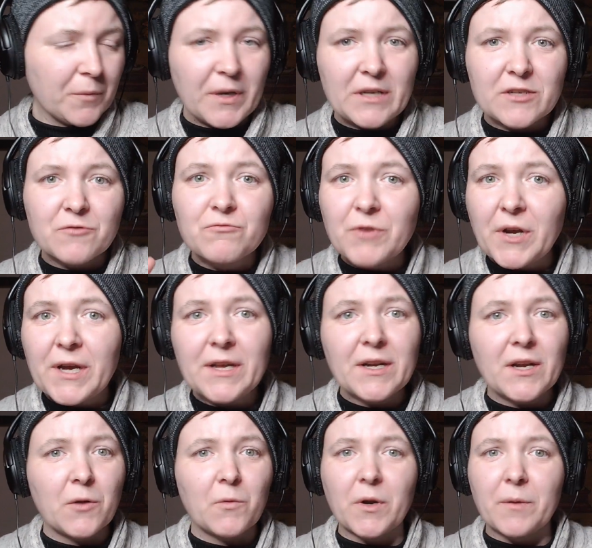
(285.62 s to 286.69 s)
terrain,
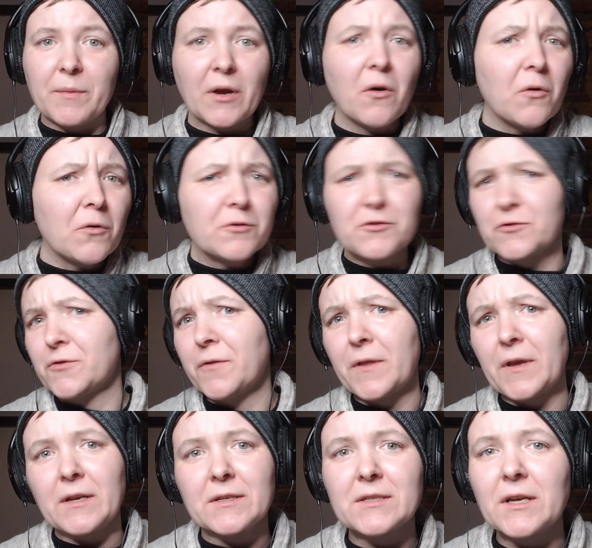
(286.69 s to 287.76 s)
and I want to make all sorts of
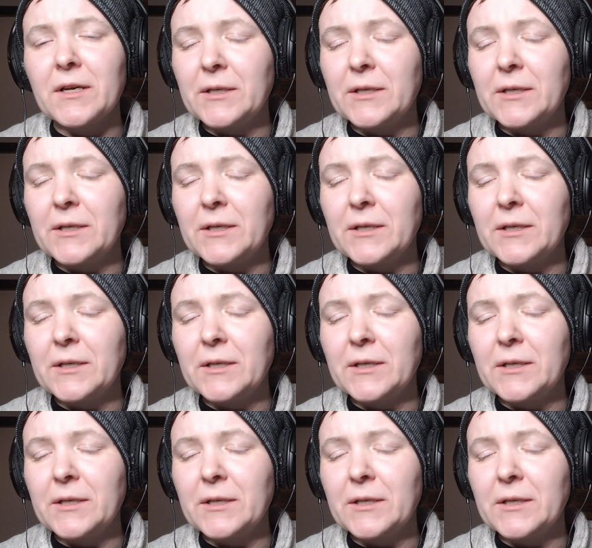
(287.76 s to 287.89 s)
things.